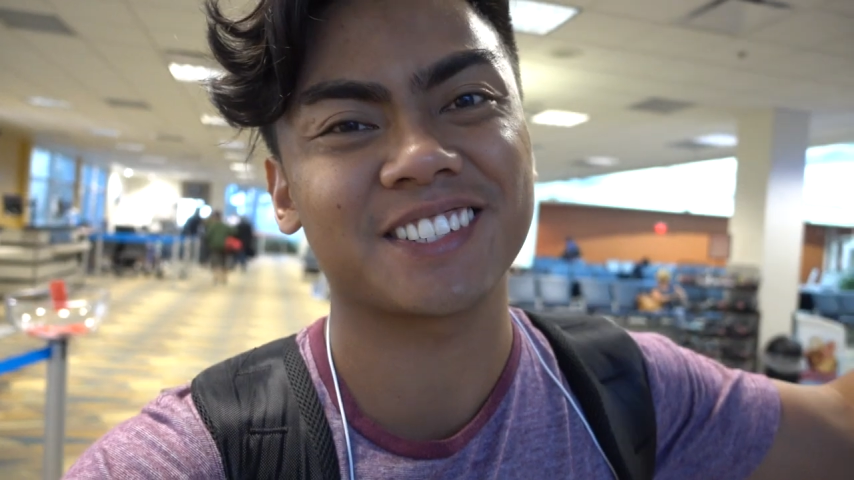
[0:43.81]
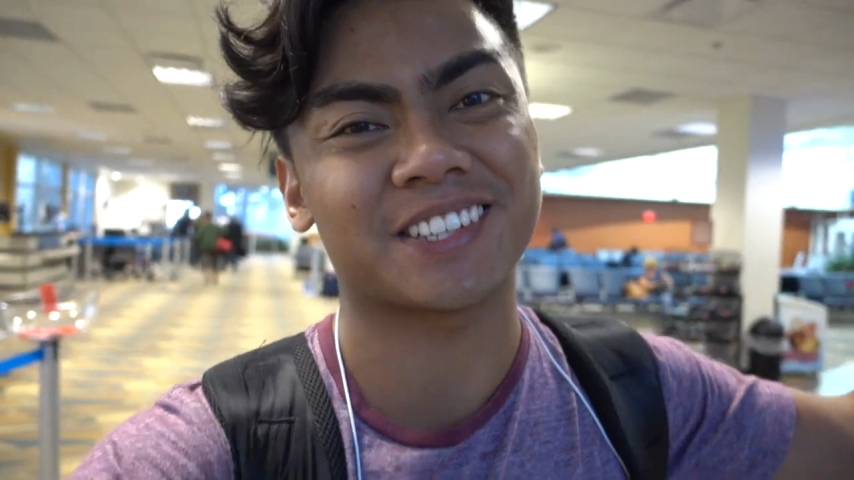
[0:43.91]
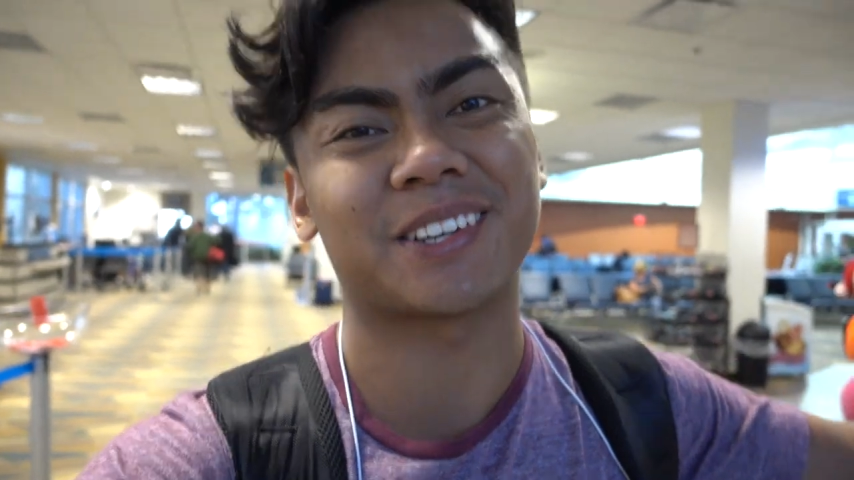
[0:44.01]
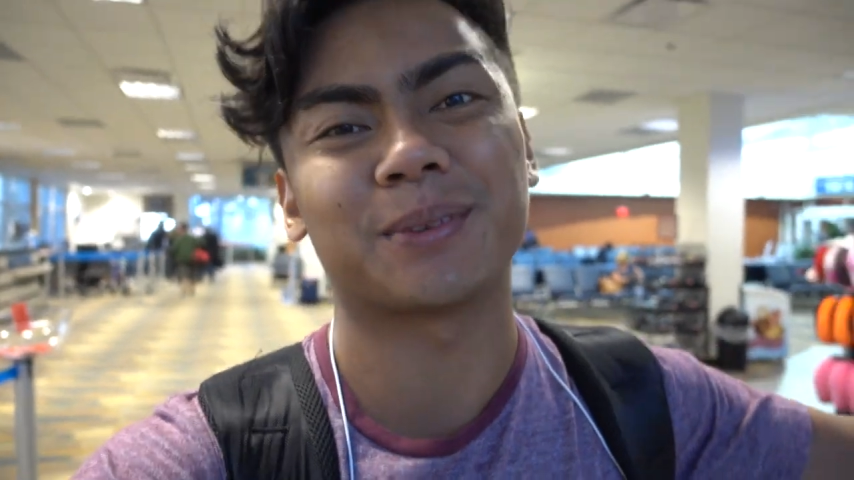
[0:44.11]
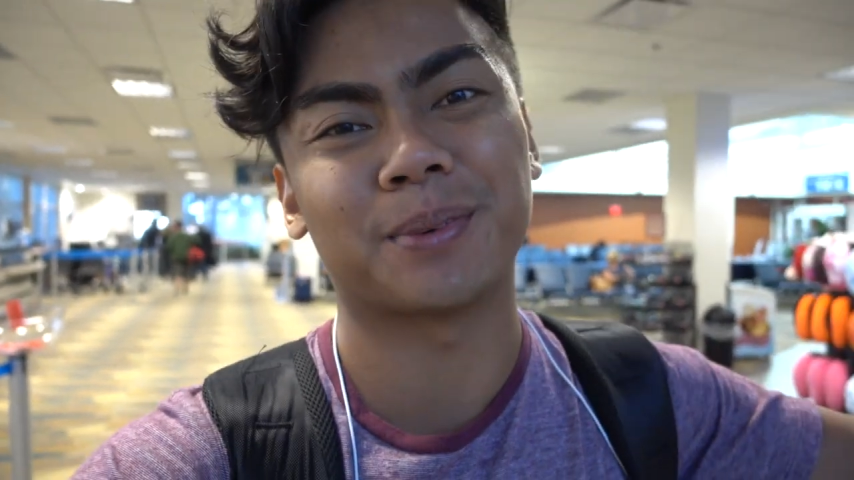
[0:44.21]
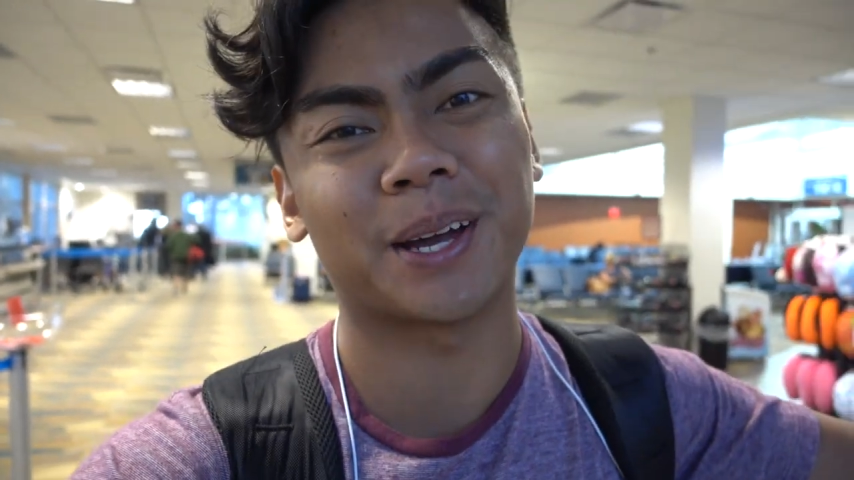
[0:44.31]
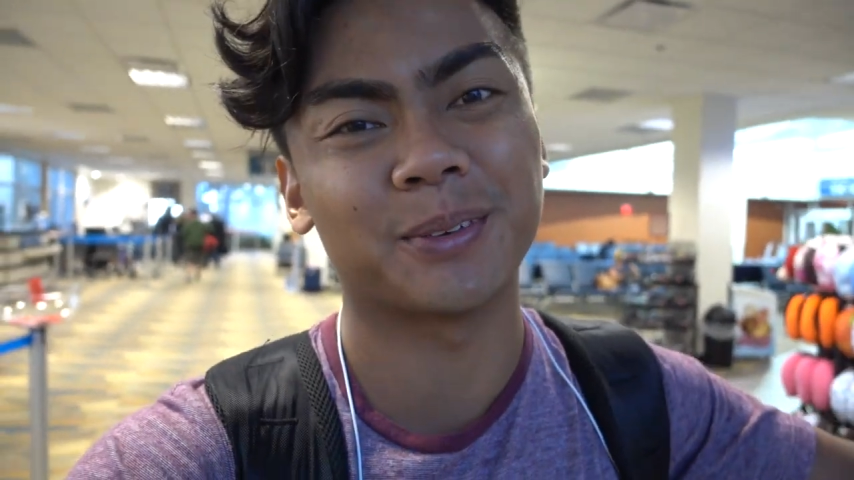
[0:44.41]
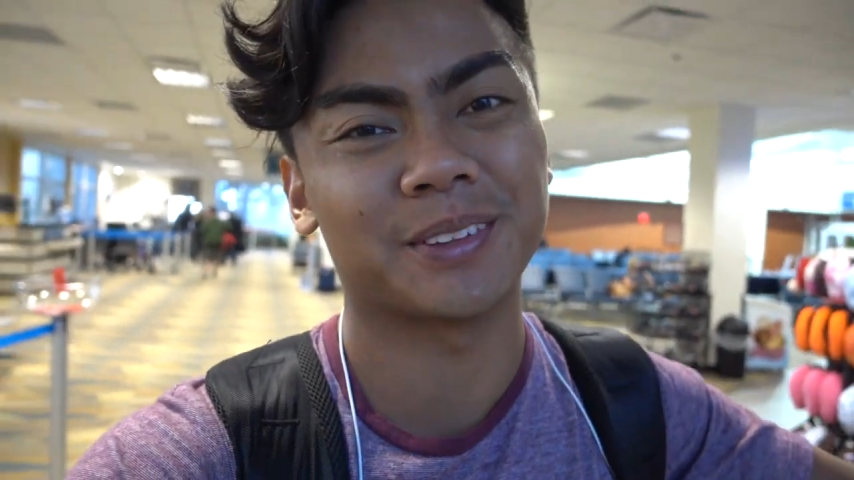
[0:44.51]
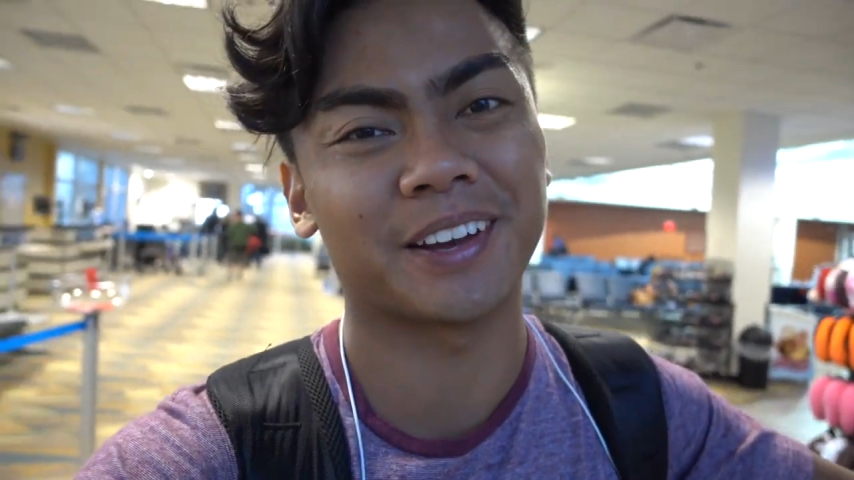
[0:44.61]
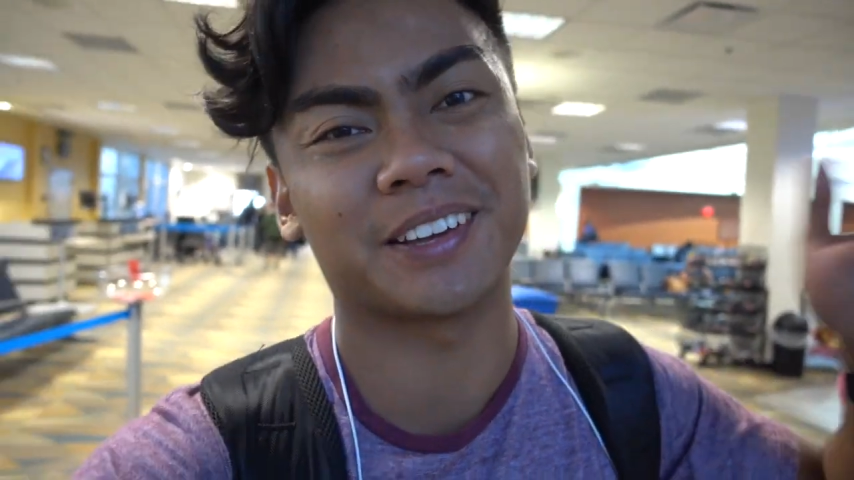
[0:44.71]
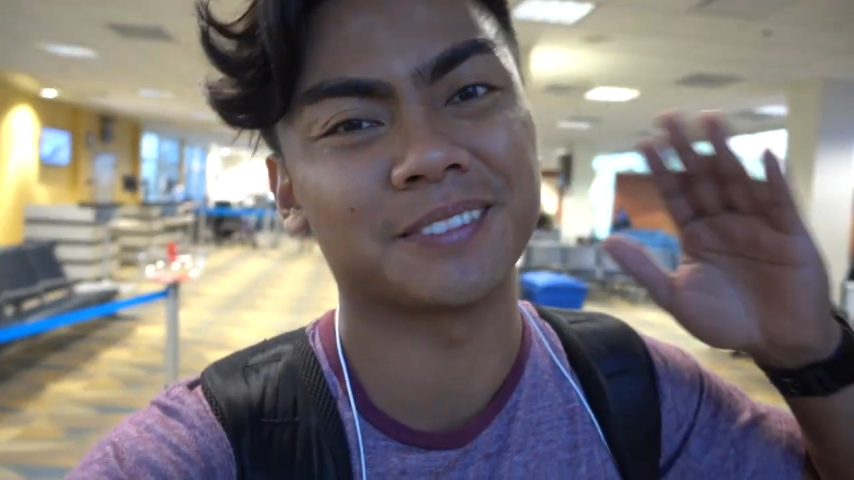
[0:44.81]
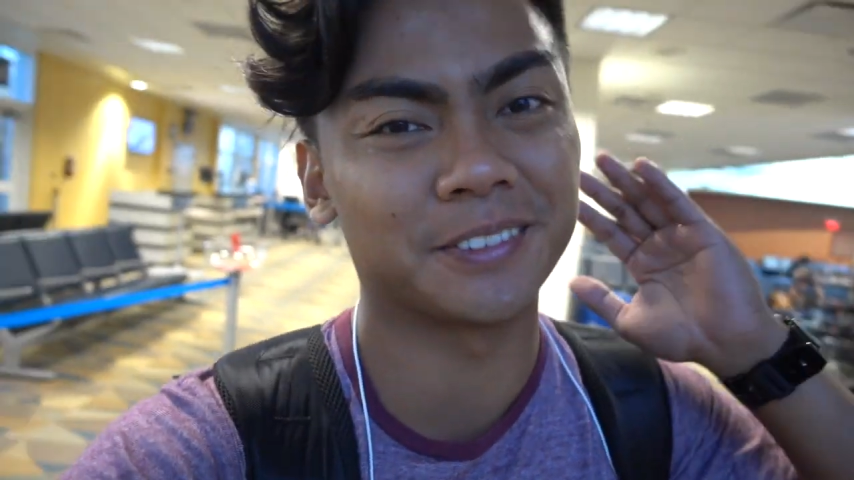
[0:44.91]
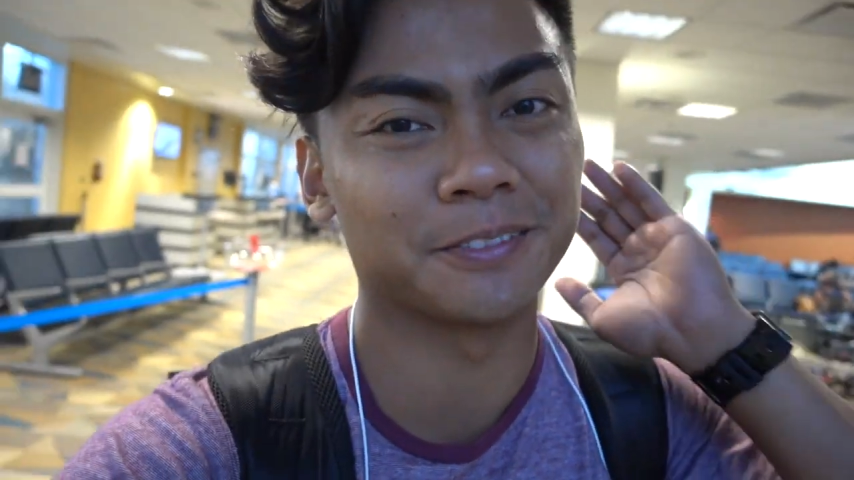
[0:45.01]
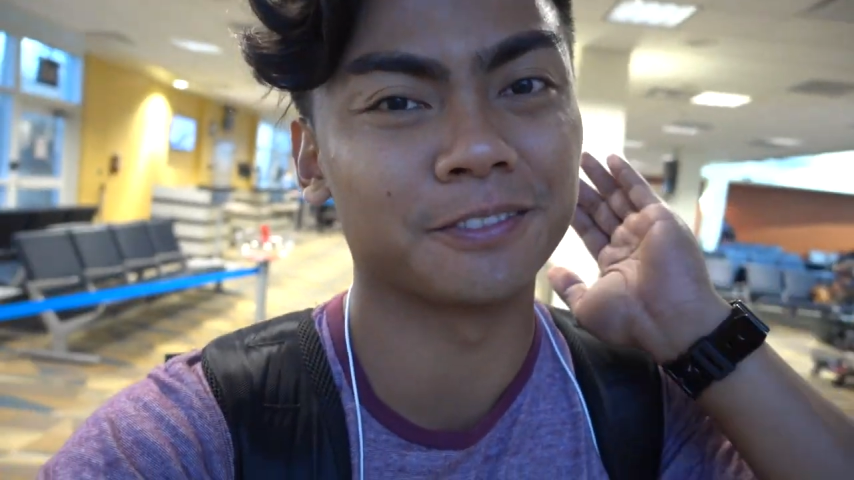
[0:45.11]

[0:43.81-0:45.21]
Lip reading: say goodbye without even